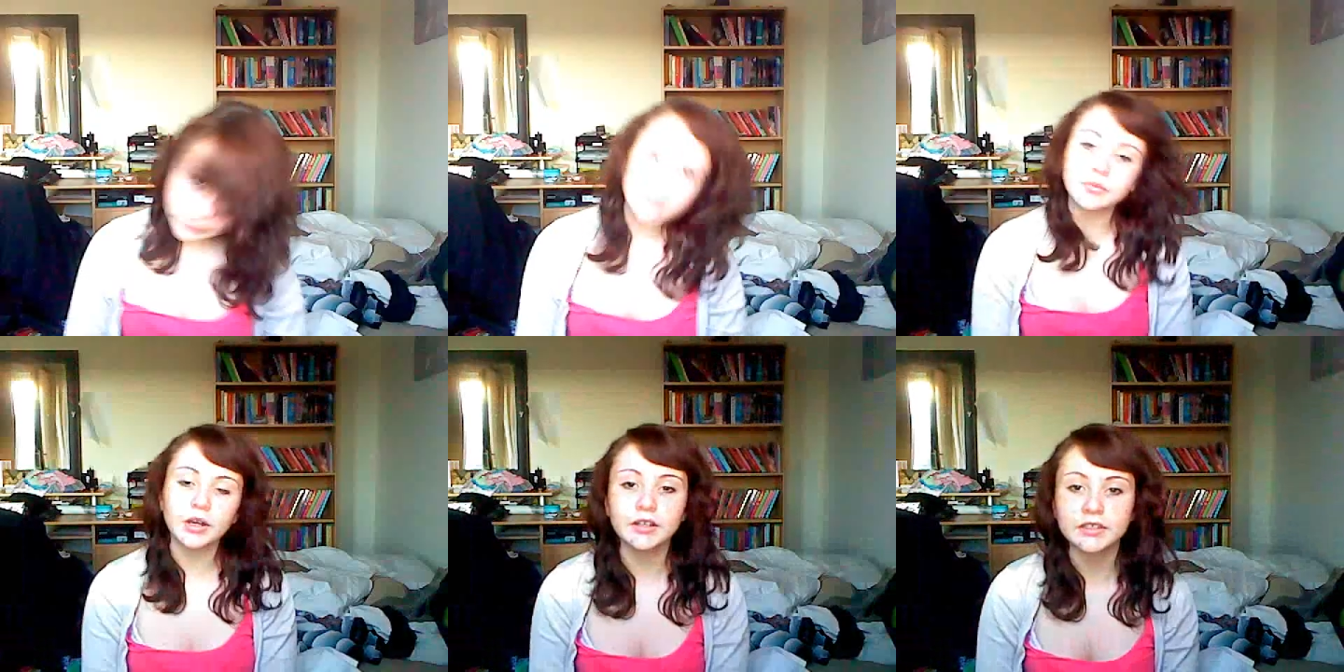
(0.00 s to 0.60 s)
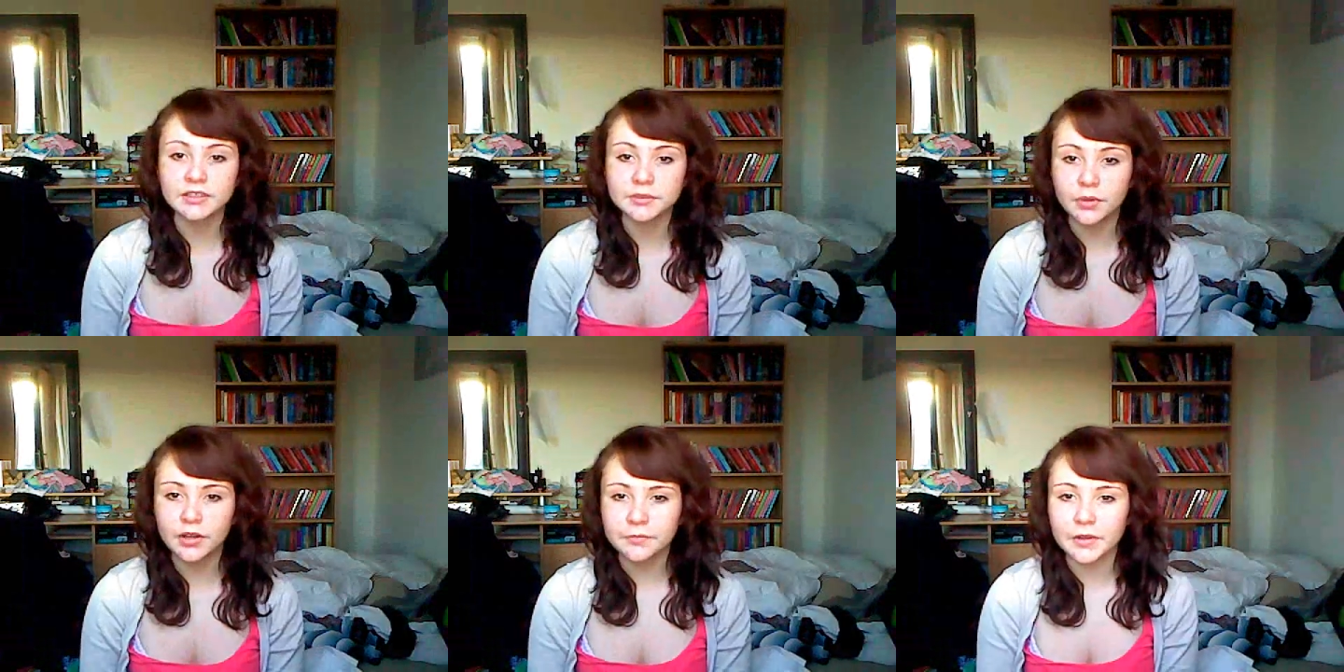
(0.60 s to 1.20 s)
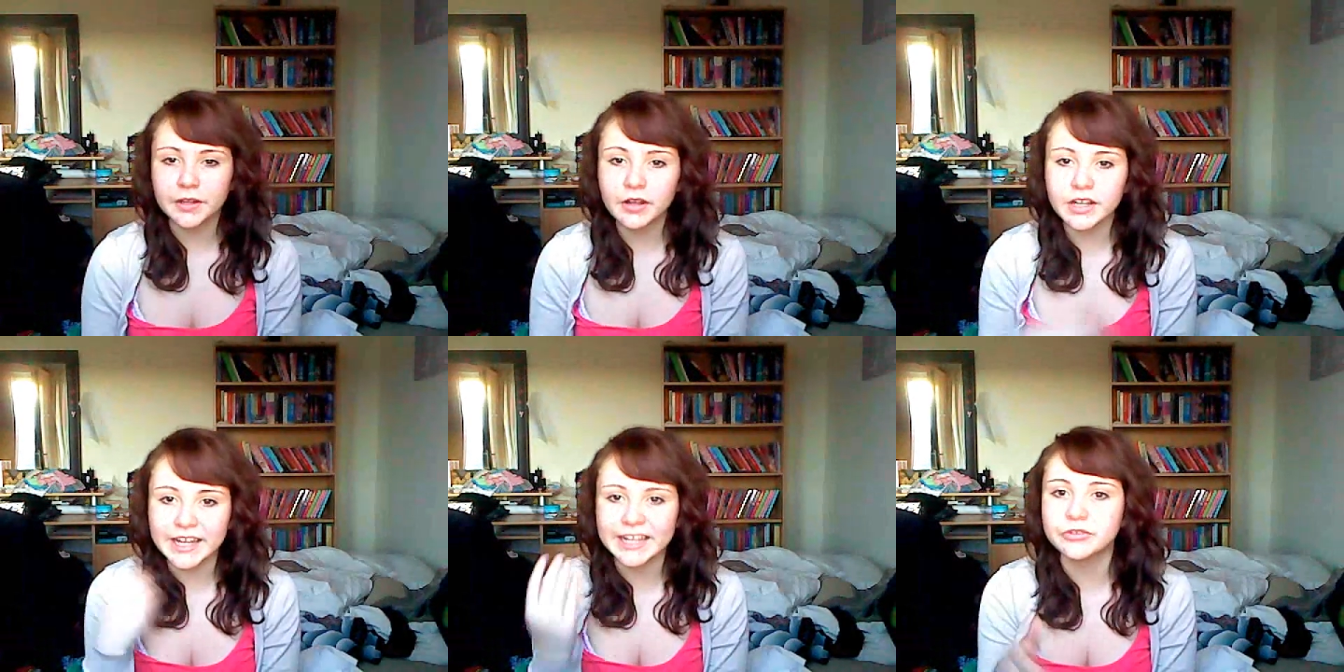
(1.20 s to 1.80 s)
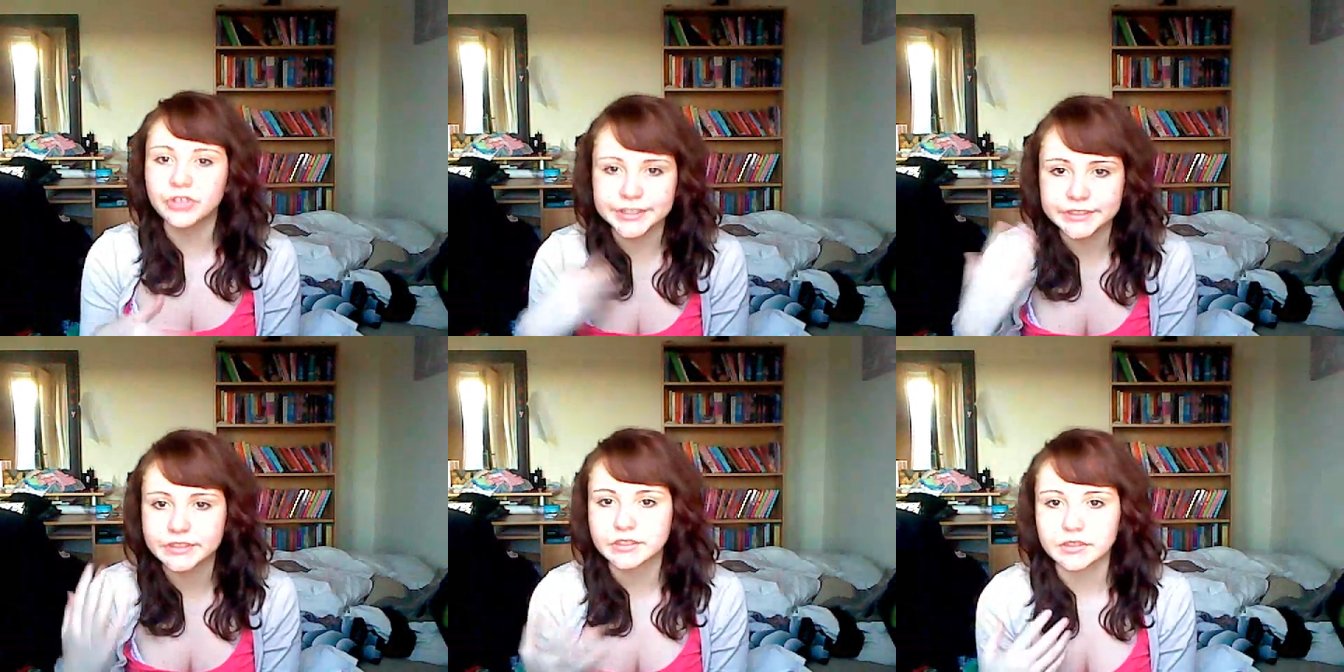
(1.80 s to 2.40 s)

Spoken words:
gentle one, because this one I find kind of itches.